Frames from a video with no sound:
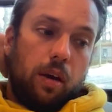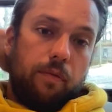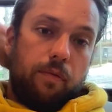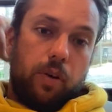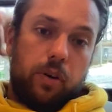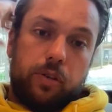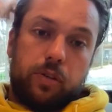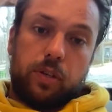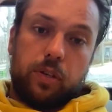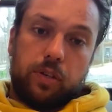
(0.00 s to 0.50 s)

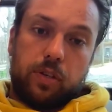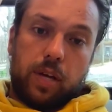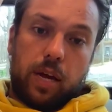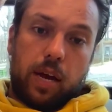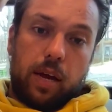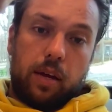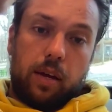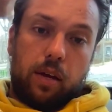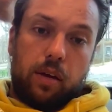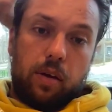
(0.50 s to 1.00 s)
versus
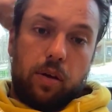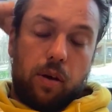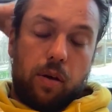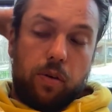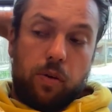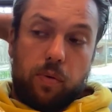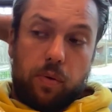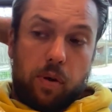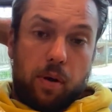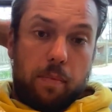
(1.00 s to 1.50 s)
like, you know,
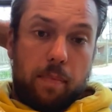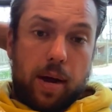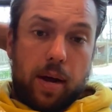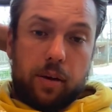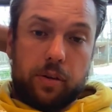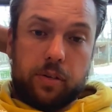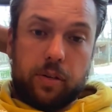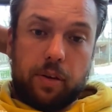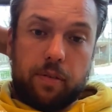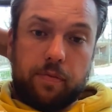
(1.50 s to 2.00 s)
you won't go buy
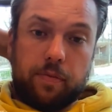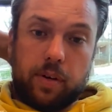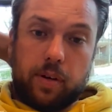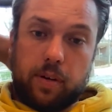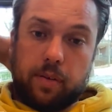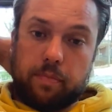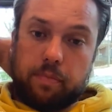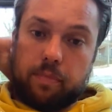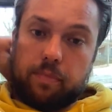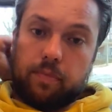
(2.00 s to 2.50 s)
yourself
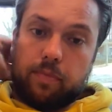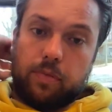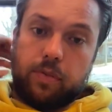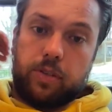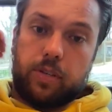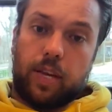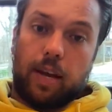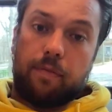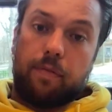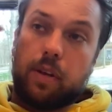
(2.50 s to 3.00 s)
a
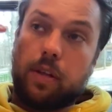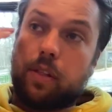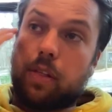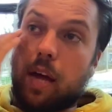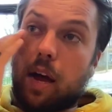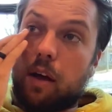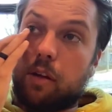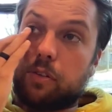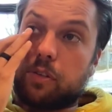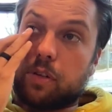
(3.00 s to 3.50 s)

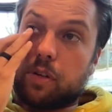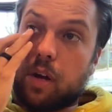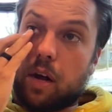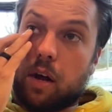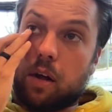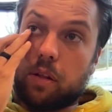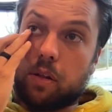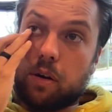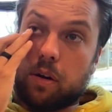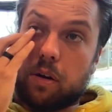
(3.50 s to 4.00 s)

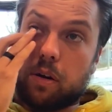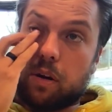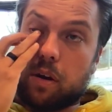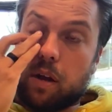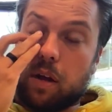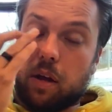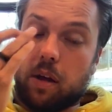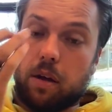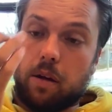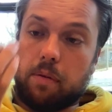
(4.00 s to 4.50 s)
$70,000
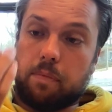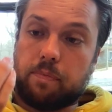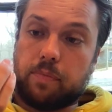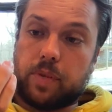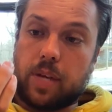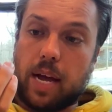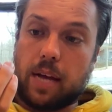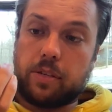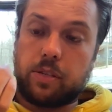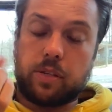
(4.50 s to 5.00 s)
um,
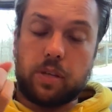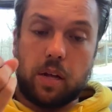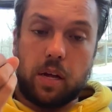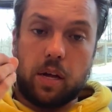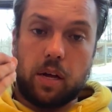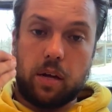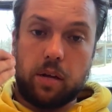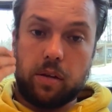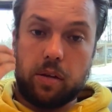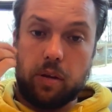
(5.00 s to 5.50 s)

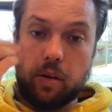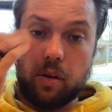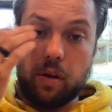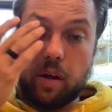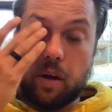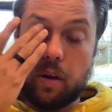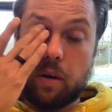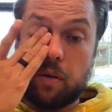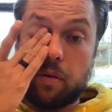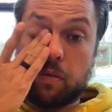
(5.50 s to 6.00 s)
Tesla, you
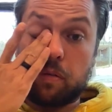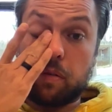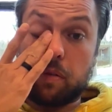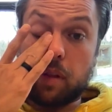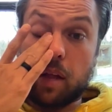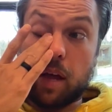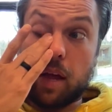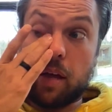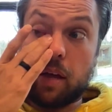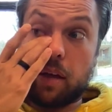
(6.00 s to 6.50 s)
know,
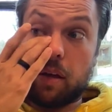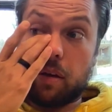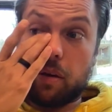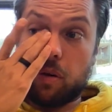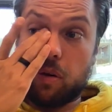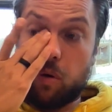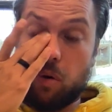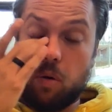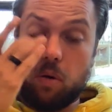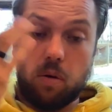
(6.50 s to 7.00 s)
like,
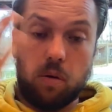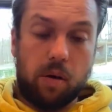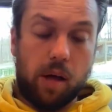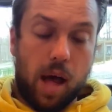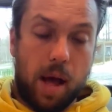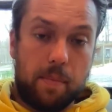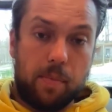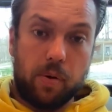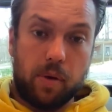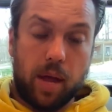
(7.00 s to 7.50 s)
cool.
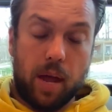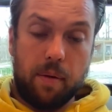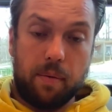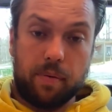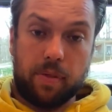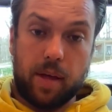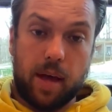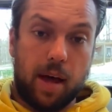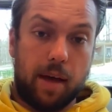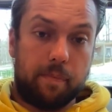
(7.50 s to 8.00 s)
I'm okay
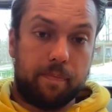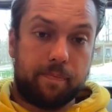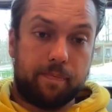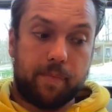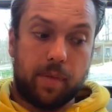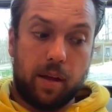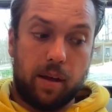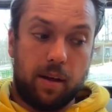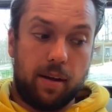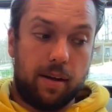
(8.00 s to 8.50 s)
with that.
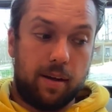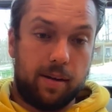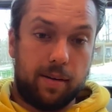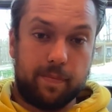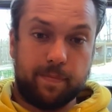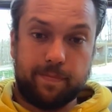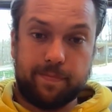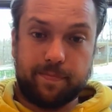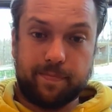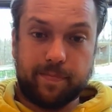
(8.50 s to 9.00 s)

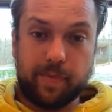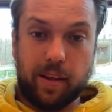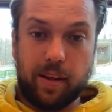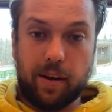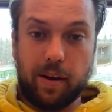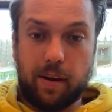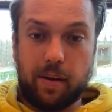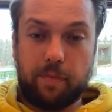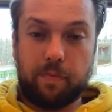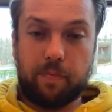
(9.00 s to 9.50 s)
Um, you
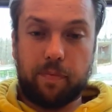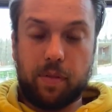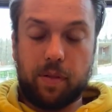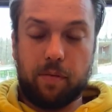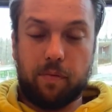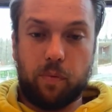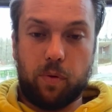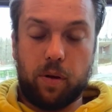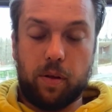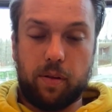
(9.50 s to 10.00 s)
know, the
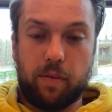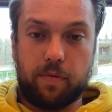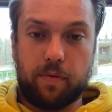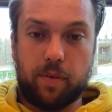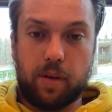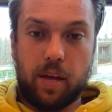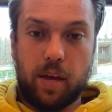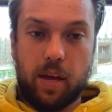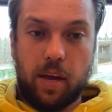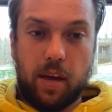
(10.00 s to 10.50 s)
will of,
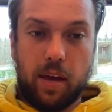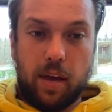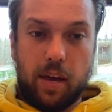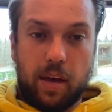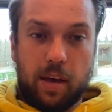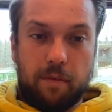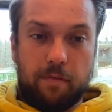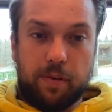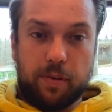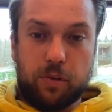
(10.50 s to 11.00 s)

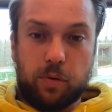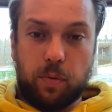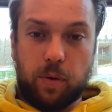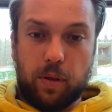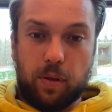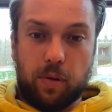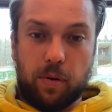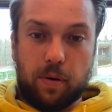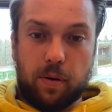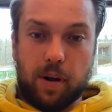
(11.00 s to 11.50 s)
if it's the
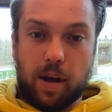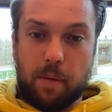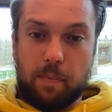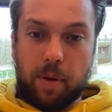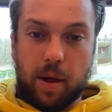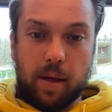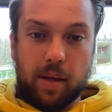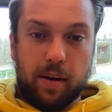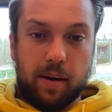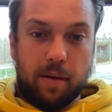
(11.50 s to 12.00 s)
will Lord, I'll
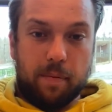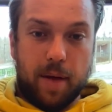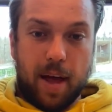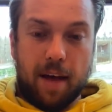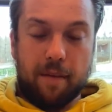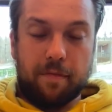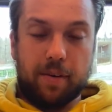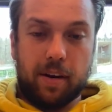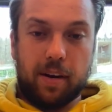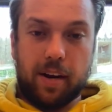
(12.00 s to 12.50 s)
probably end up
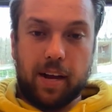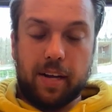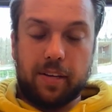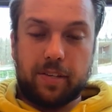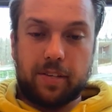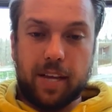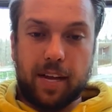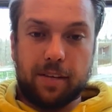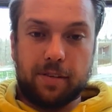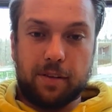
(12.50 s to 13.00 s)
having a nice
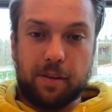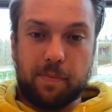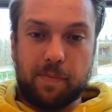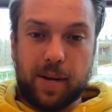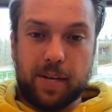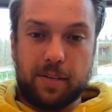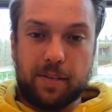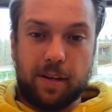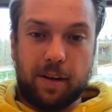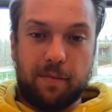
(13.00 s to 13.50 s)
Tesla
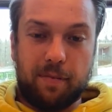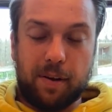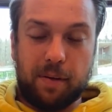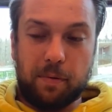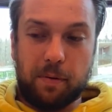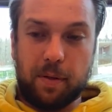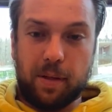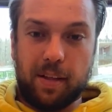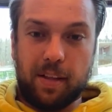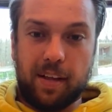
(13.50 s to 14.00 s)
myself. I
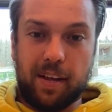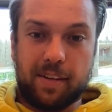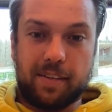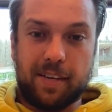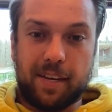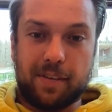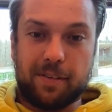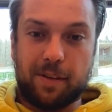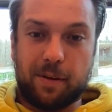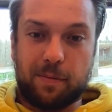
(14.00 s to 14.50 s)
really like
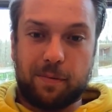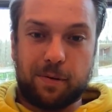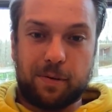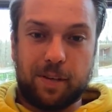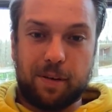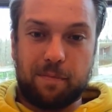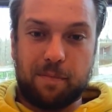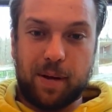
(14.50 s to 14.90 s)
Tesla. I want to save